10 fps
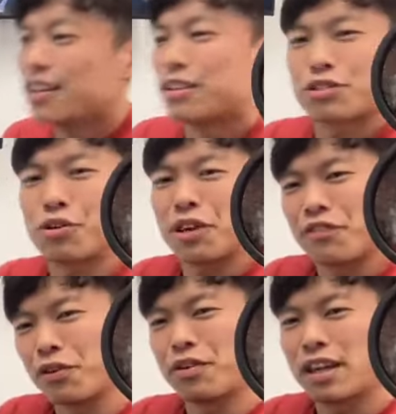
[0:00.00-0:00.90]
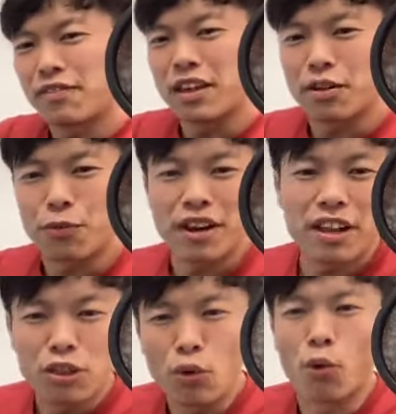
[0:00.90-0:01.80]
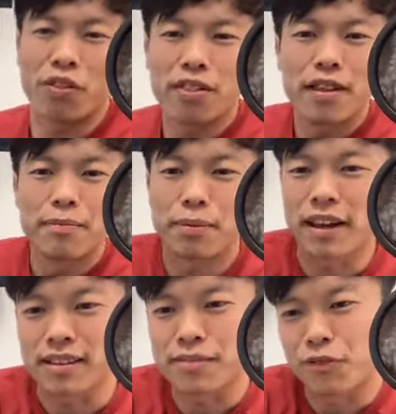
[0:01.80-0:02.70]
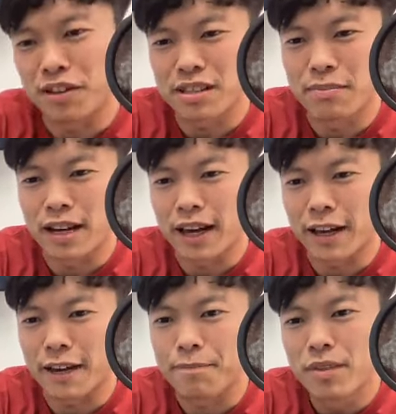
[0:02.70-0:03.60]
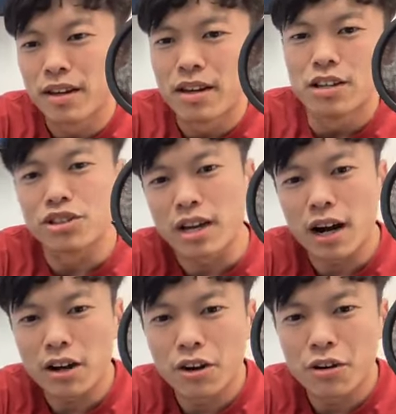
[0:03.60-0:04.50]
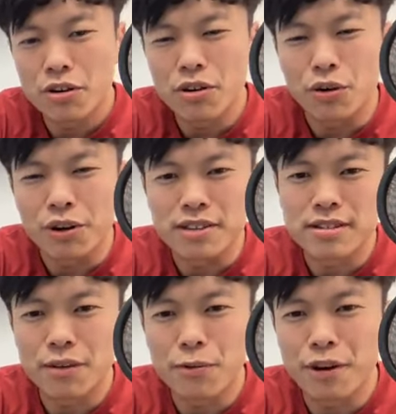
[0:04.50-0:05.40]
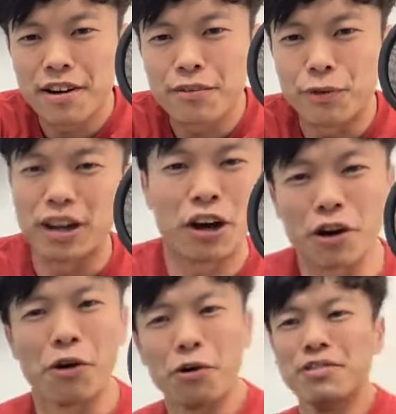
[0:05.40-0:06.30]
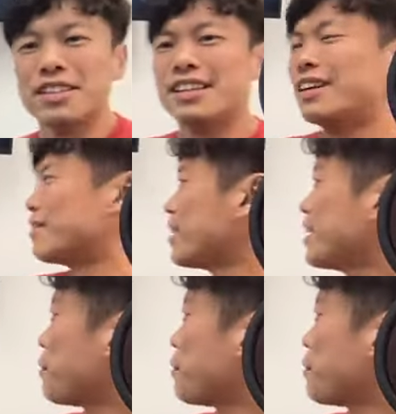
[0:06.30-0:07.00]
So if you live in a really north place, for example, like Chicago or somewhere really cold, right?